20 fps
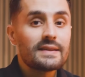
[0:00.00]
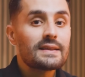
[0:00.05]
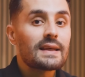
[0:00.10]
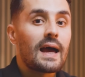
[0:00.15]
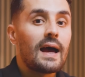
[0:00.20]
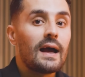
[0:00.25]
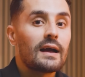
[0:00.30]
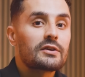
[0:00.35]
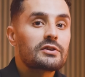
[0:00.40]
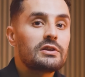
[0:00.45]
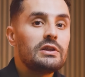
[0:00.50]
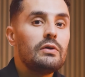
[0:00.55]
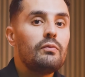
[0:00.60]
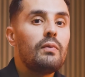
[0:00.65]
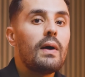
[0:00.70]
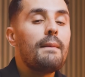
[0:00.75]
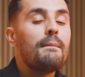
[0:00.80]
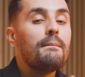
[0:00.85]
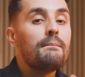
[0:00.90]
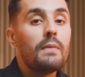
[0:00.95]
this is actually
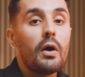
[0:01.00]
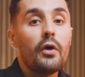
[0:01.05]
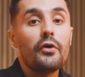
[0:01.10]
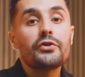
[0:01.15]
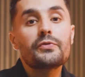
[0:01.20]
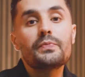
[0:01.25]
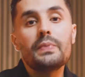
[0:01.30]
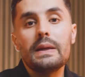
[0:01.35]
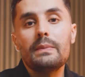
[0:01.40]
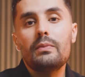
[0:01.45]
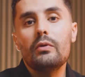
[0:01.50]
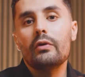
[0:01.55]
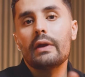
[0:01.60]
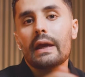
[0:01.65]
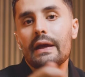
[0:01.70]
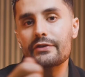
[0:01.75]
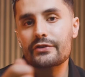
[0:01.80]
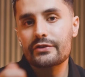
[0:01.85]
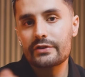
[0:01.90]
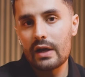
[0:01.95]
where most people
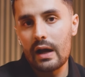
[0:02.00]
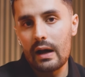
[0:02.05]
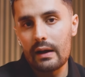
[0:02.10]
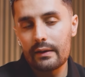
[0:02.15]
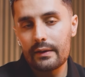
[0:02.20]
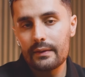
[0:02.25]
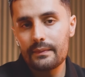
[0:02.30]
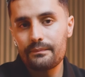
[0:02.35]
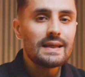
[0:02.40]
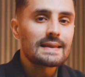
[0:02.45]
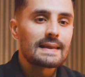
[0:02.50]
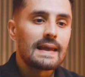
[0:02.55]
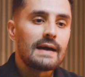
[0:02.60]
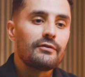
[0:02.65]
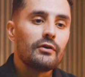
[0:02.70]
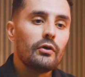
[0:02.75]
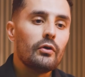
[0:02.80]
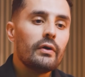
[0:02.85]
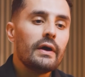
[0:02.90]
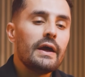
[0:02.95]
get stuck. This
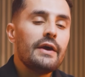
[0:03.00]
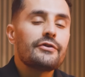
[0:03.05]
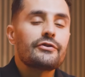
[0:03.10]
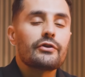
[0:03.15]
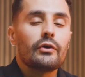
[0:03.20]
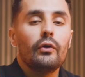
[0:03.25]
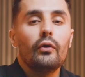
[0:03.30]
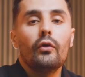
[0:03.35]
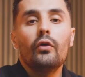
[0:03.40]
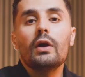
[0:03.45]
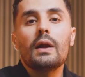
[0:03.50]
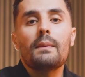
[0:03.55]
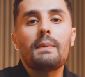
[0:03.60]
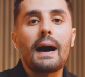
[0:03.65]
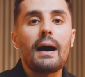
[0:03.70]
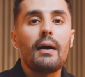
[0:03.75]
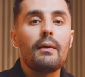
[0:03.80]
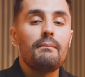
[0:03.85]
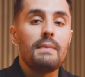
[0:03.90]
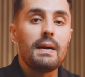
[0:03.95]
level is all
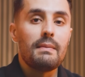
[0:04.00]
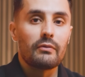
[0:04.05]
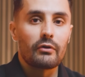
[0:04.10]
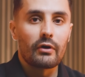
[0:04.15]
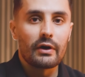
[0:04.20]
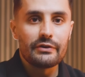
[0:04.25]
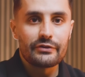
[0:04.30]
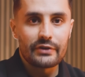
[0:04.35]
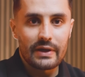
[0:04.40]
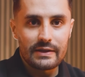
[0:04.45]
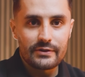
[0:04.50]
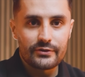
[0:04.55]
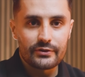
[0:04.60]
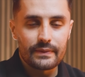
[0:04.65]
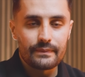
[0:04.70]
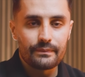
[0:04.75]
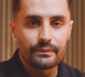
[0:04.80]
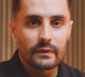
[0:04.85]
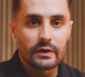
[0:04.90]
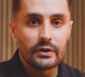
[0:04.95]
about
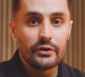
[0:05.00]
memorization.